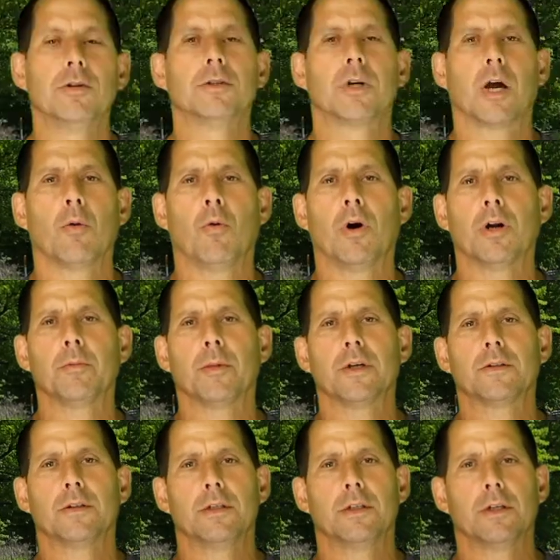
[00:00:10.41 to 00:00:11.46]
The reason I wanted
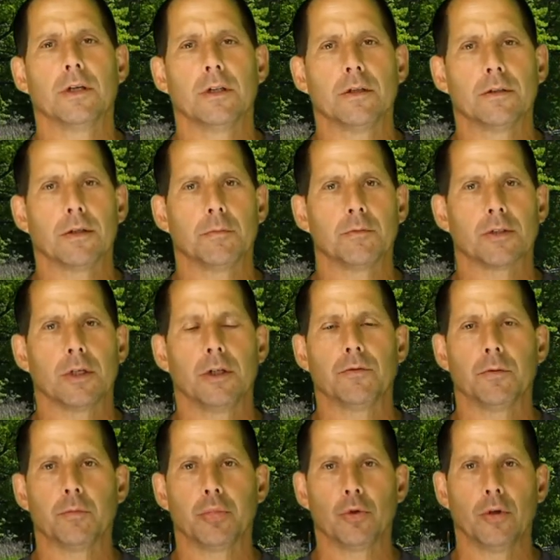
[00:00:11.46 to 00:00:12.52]
my CDL is I'm
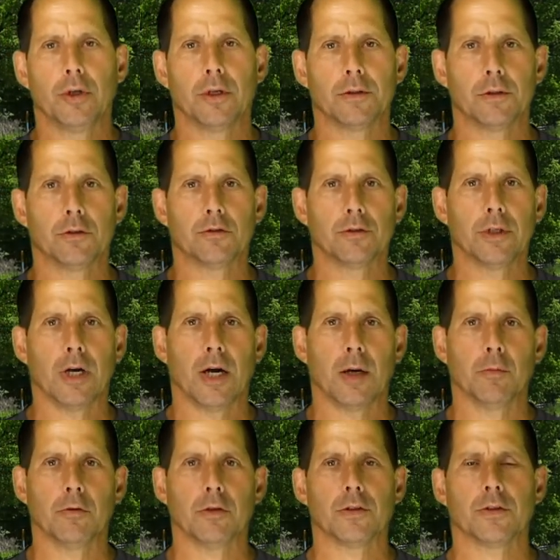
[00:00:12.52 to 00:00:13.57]
self-employed as a tree
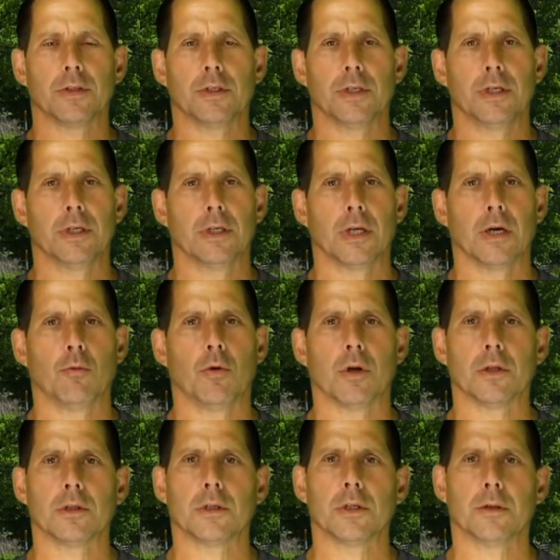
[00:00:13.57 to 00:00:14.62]
arborist and I
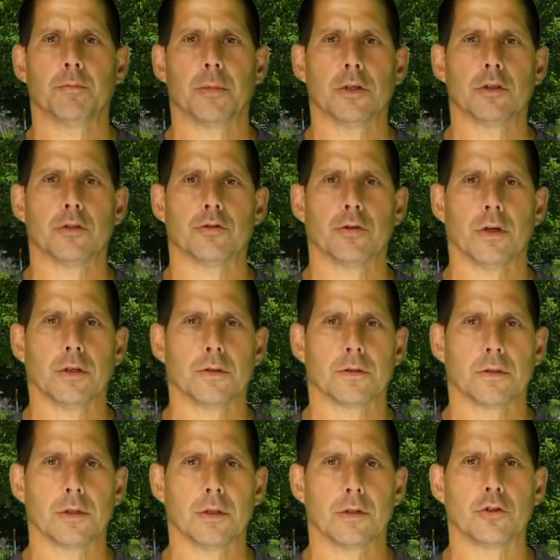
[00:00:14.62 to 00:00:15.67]
wanted to get bigger
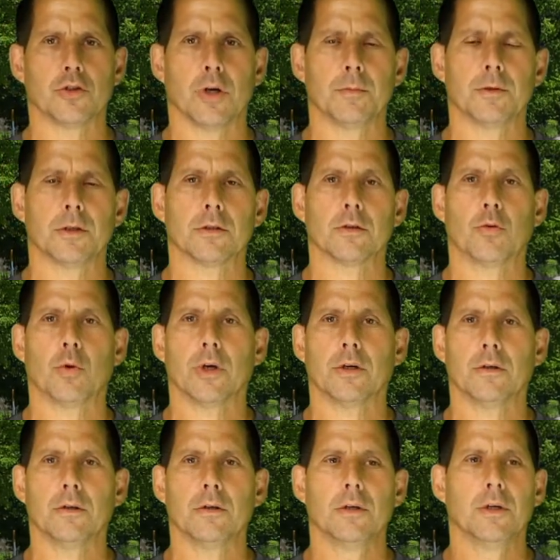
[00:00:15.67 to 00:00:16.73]
trucks to get the job done
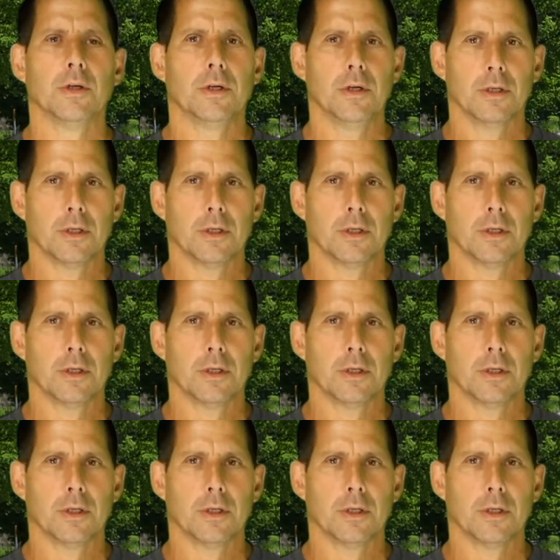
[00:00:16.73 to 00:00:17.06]
quicker,